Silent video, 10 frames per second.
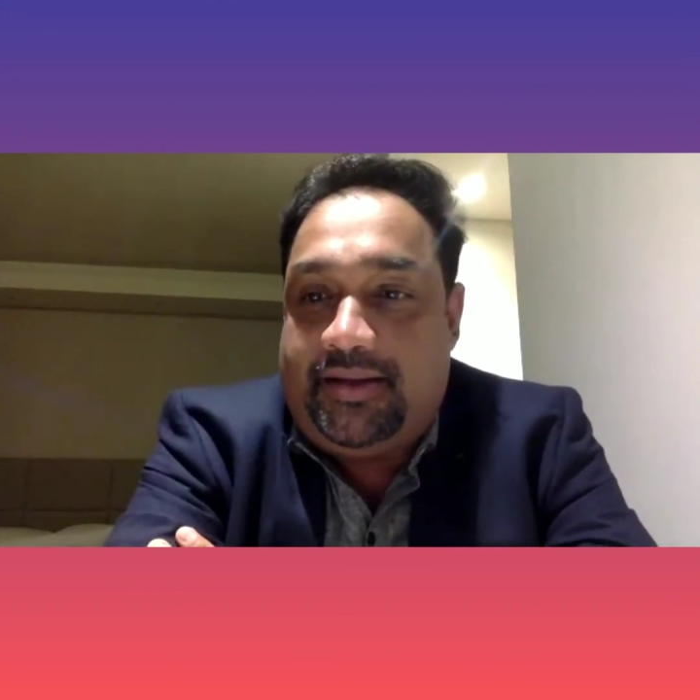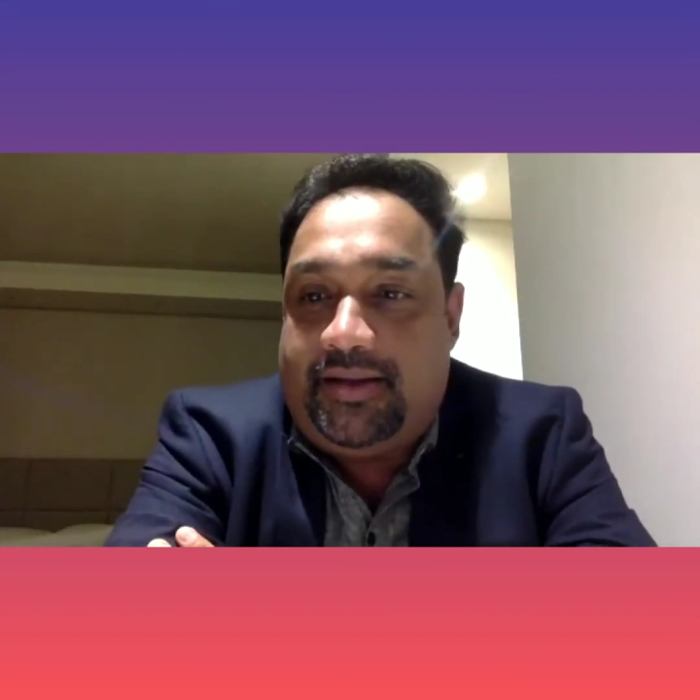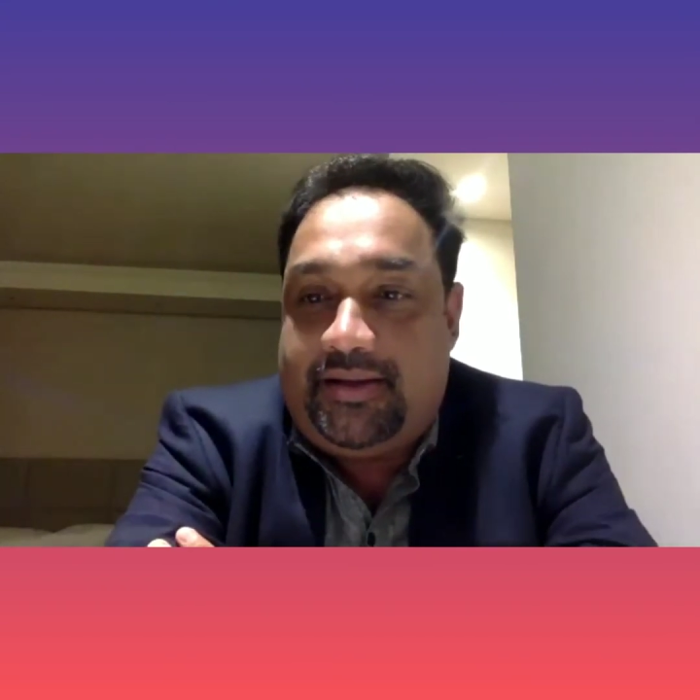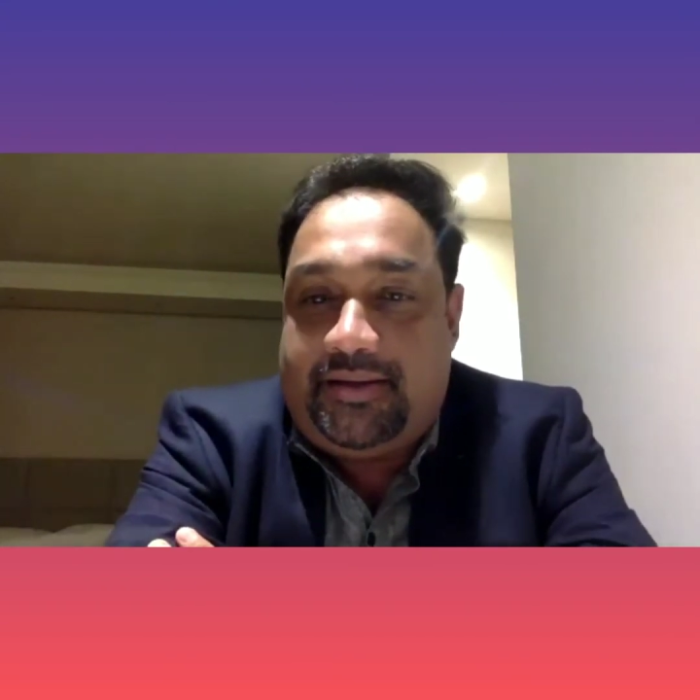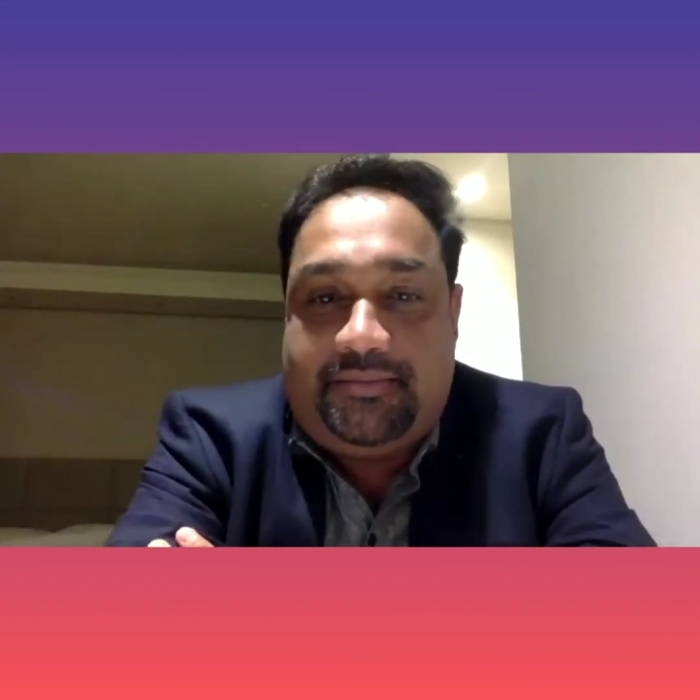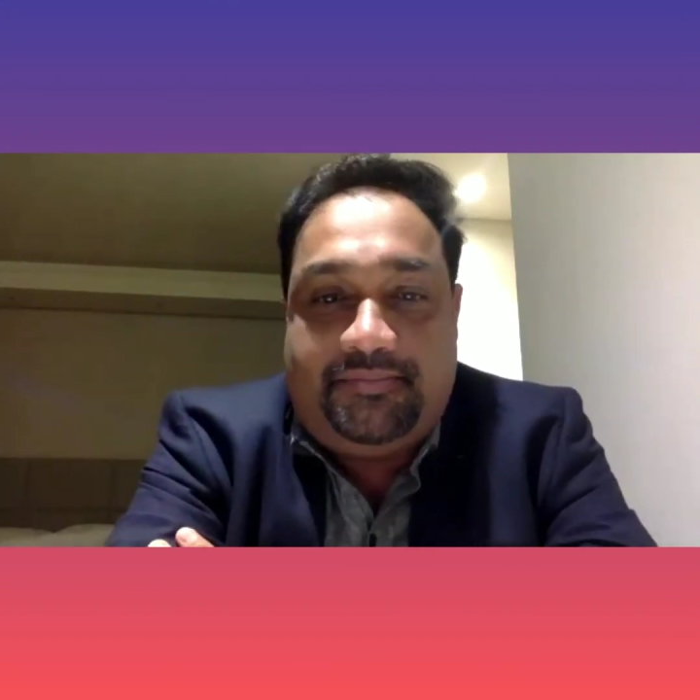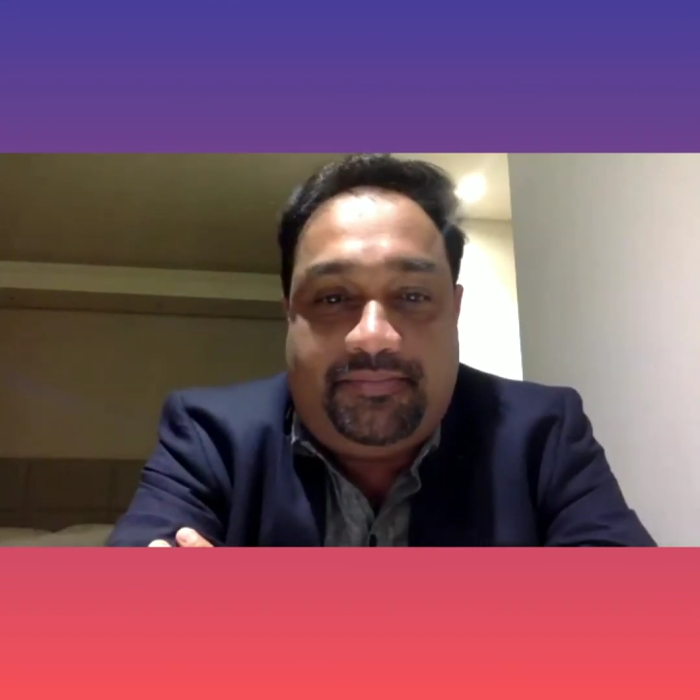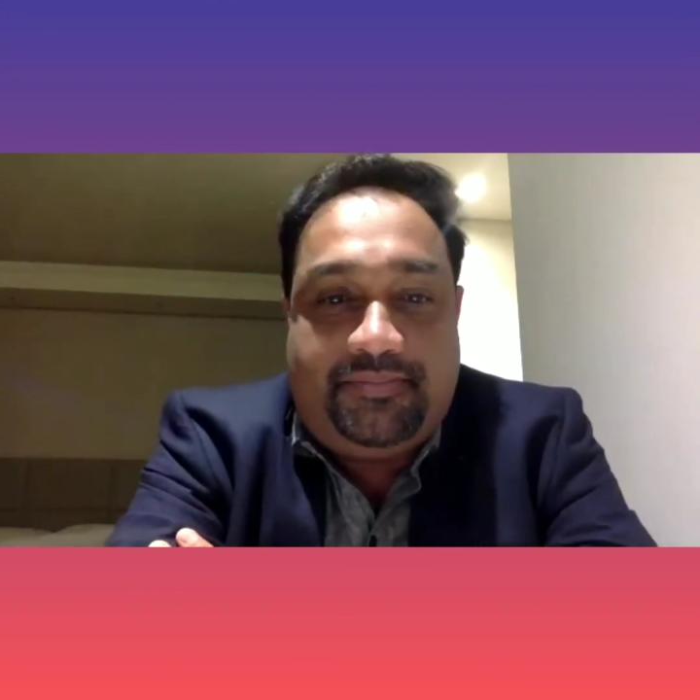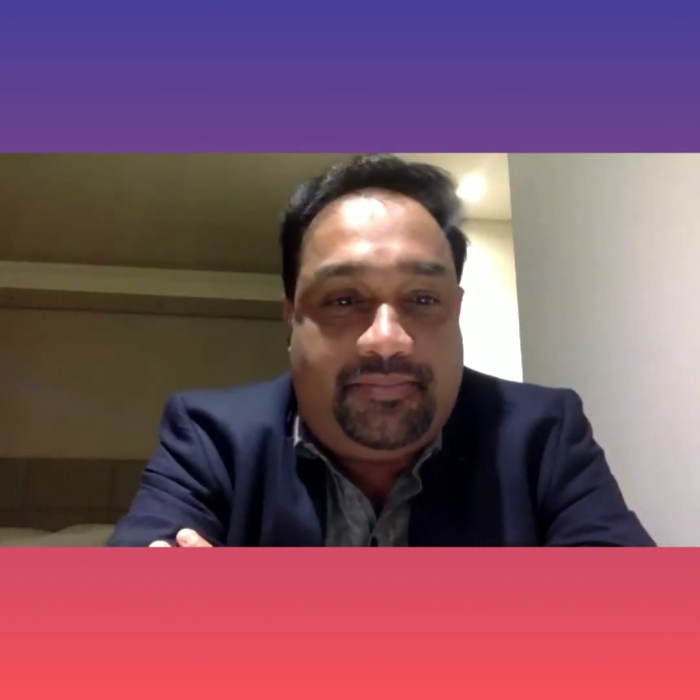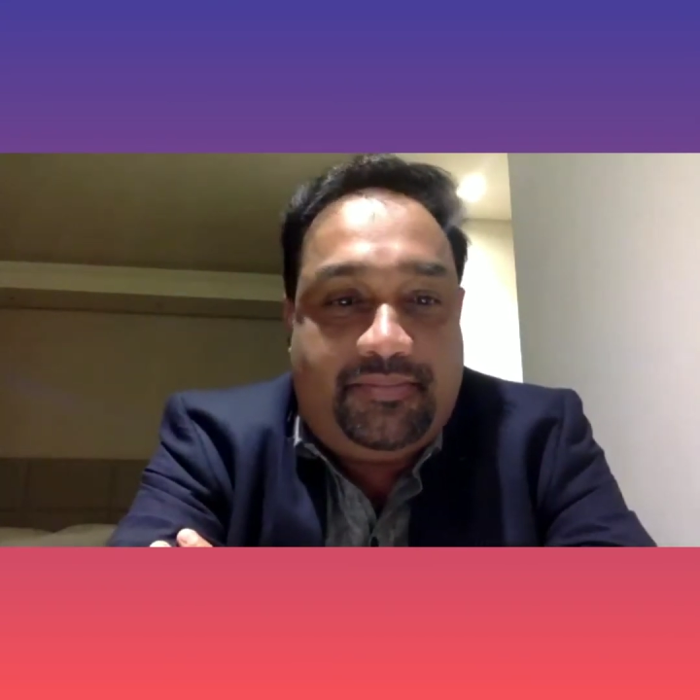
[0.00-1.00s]

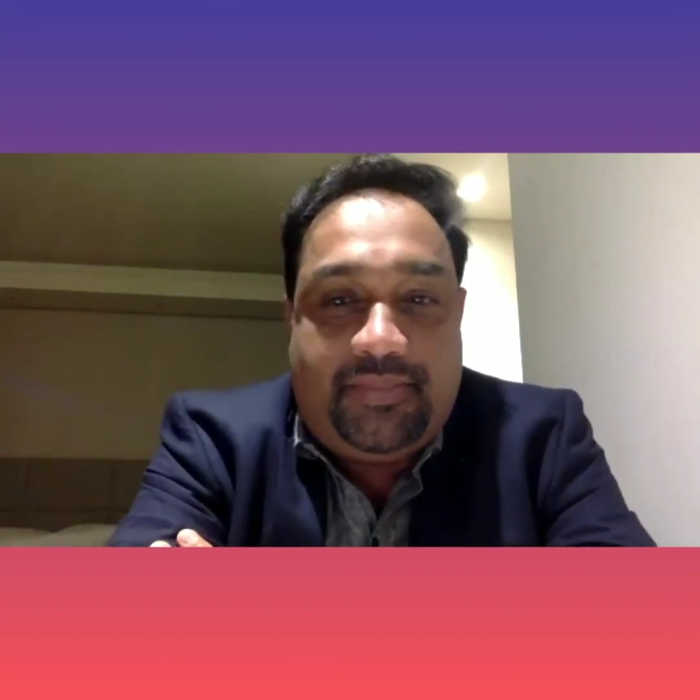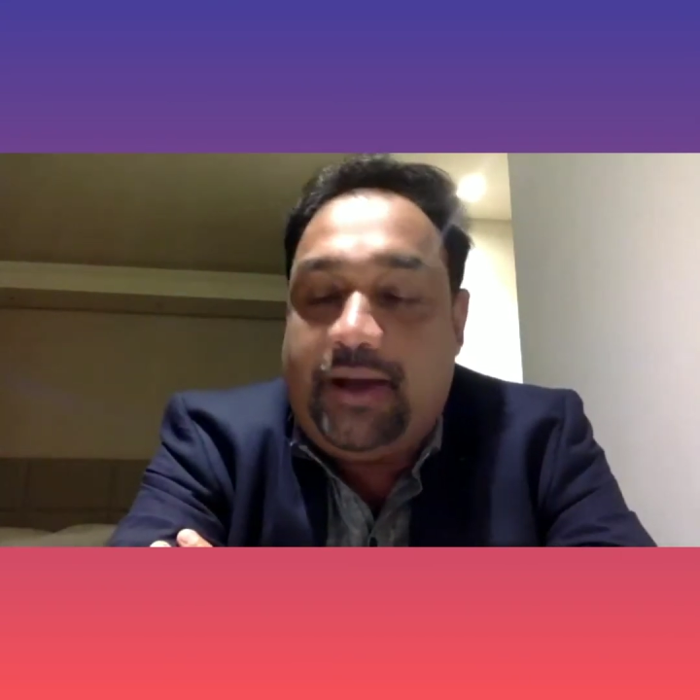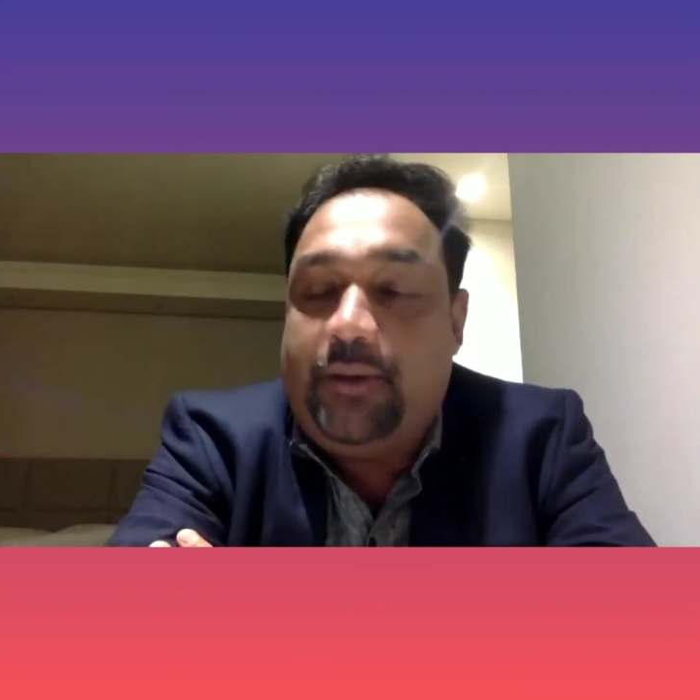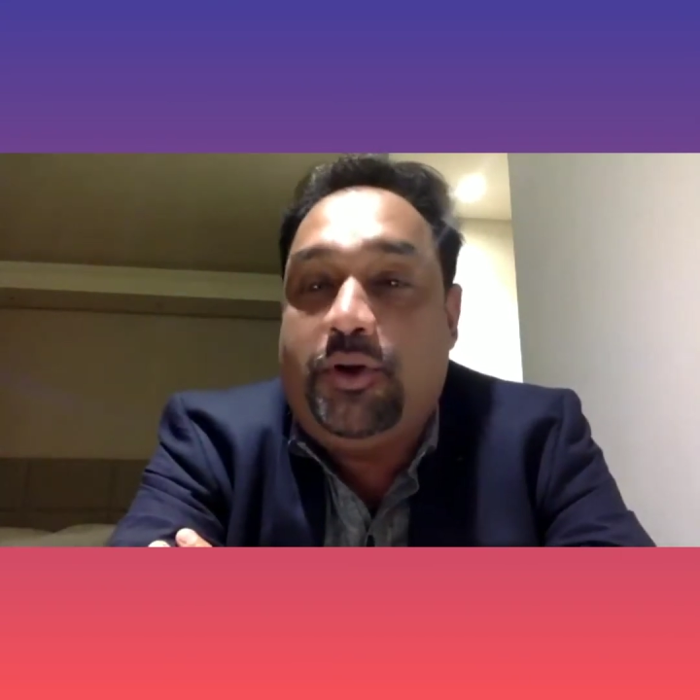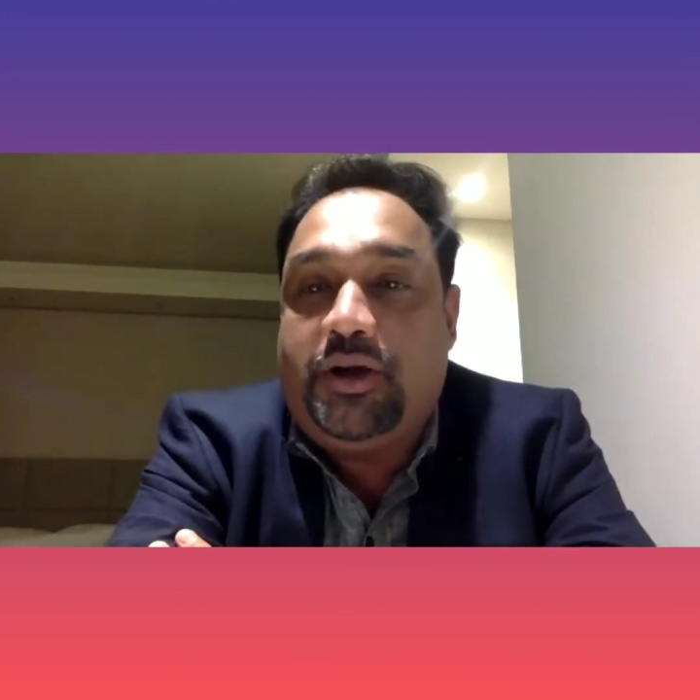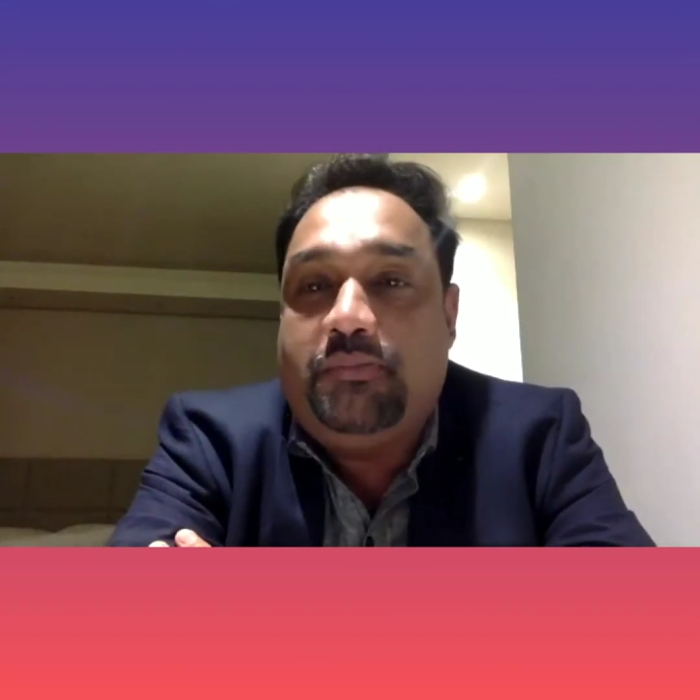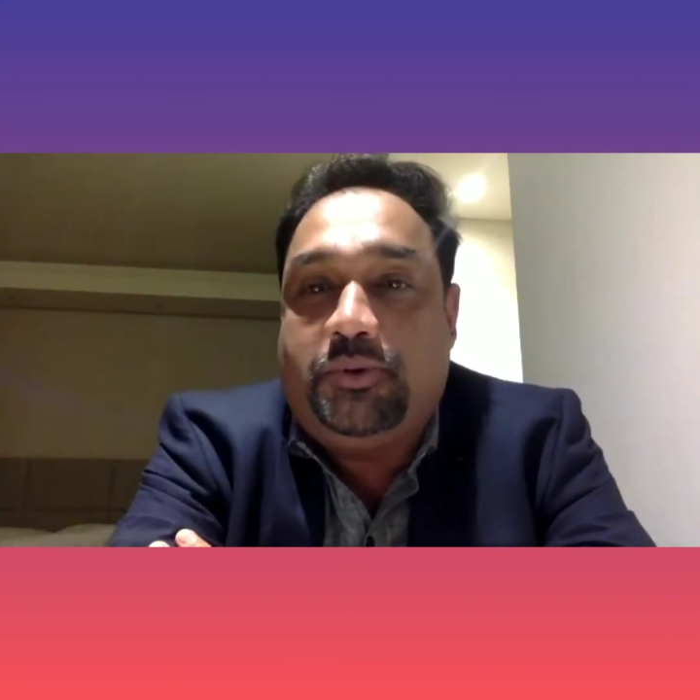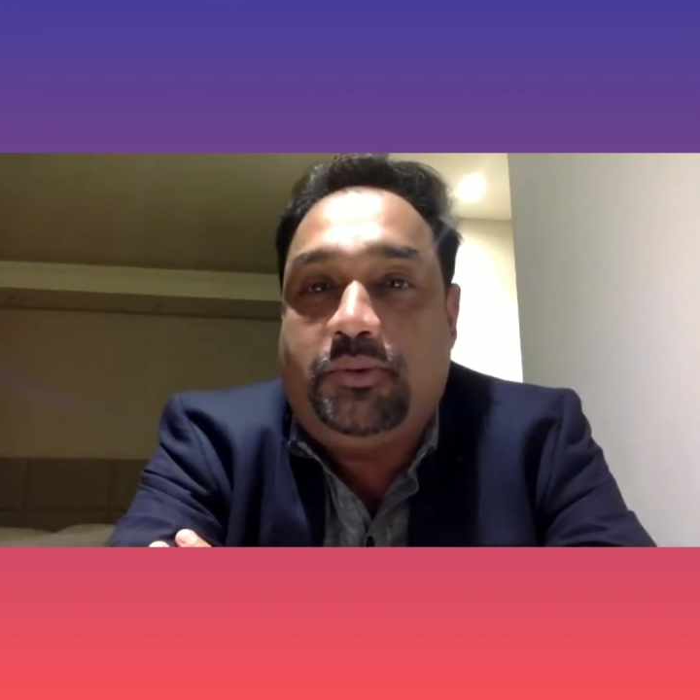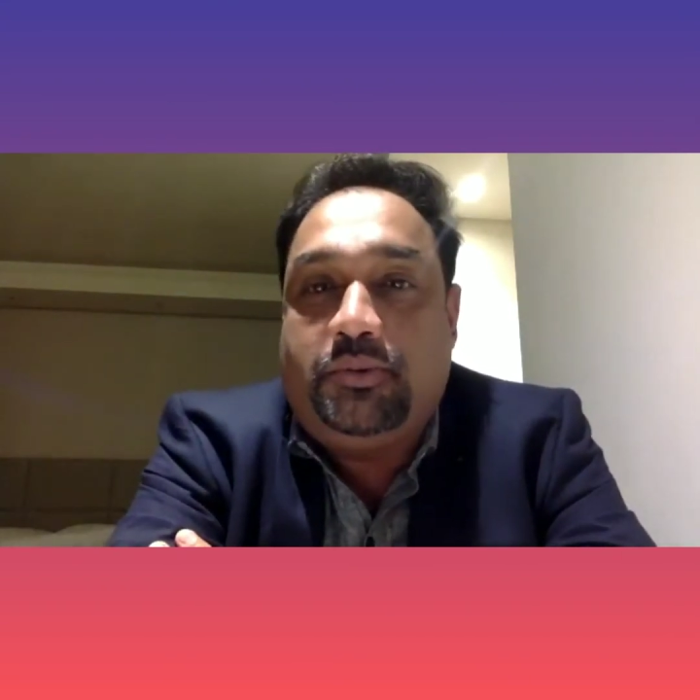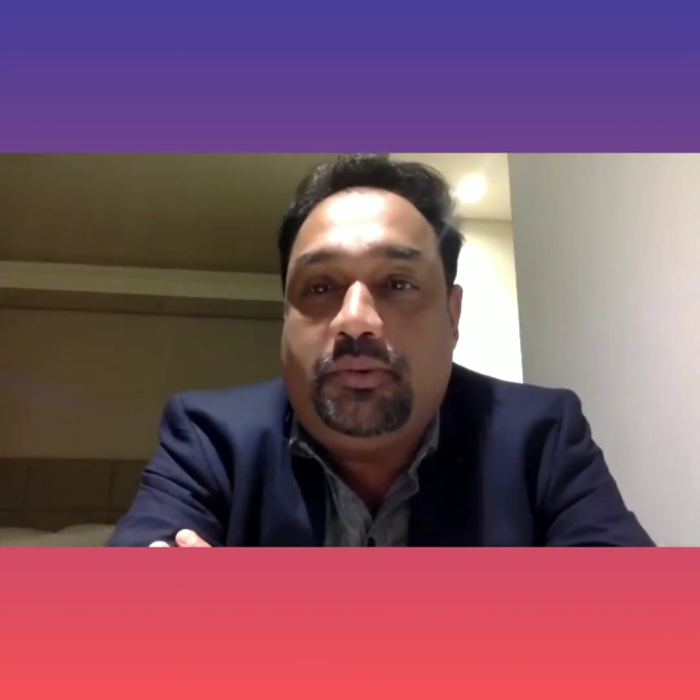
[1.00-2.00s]
I want to come
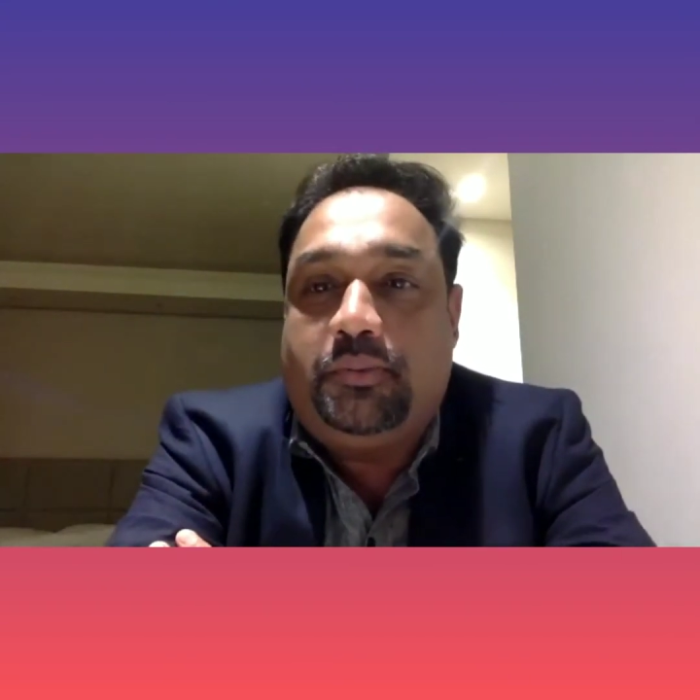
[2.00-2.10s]
to